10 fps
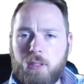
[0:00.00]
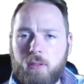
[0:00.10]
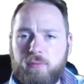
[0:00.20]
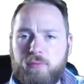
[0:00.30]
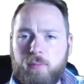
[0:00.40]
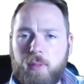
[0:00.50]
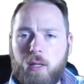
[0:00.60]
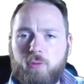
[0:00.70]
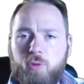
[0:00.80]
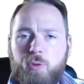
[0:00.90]
of
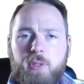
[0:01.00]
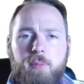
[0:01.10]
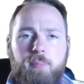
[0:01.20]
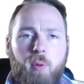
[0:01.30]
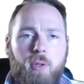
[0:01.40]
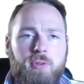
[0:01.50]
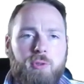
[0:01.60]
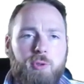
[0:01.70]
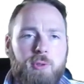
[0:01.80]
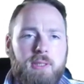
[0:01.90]
about
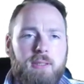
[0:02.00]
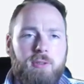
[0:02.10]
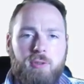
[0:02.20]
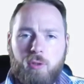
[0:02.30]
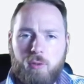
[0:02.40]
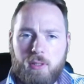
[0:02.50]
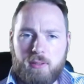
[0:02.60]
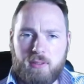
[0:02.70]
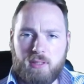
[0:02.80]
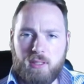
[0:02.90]
3.3
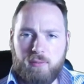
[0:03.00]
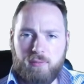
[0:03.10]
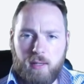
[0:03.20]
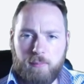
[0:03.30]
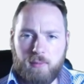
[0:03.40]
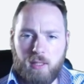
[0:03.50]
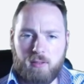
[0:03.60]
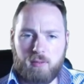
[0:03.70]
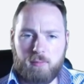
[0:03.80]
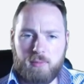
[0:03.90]
tokens if I'm
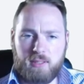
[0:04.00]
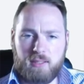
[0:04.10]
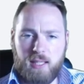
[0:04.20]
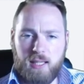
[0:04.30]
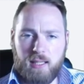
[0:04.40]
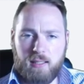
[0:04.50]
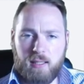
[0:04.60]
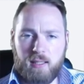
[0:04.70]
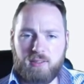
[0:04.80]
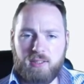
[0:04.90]
not mistaken
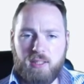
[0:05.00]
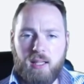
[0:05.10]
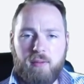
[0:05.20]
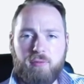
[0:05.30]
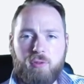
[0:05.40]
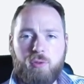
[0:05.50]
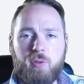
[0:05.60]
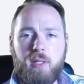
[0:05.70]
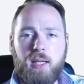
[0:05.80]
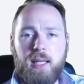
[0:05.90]
that I still have
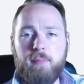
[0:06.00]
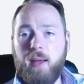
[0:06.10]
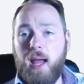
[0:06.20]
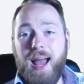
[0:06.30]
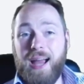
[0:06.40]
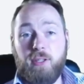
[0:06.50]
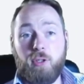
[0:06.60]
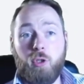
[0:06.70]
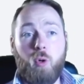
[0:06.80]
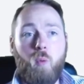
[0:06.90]
to claim I
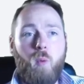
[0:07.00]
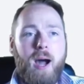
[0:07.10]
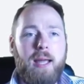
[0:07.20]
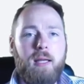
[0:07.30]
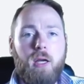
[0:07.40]
don't know why